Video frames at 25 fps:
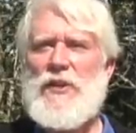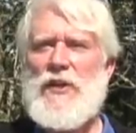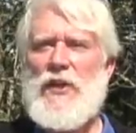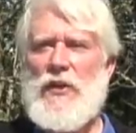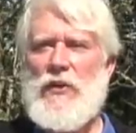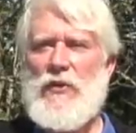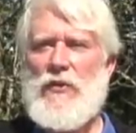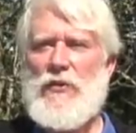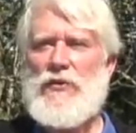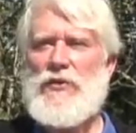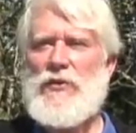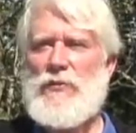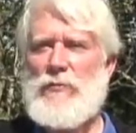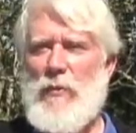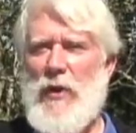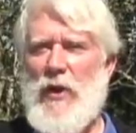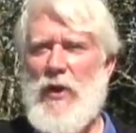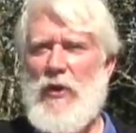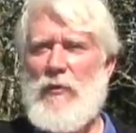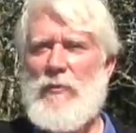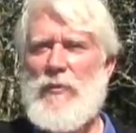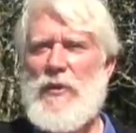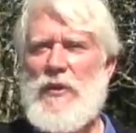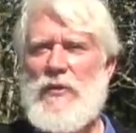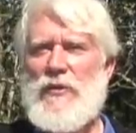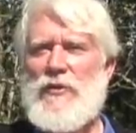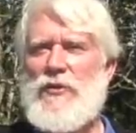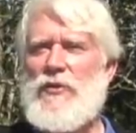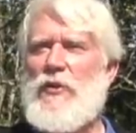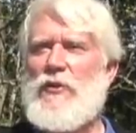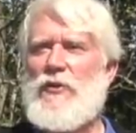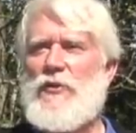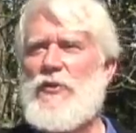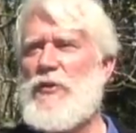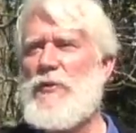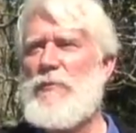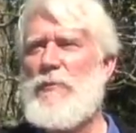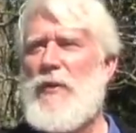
hear, and smell, because those are the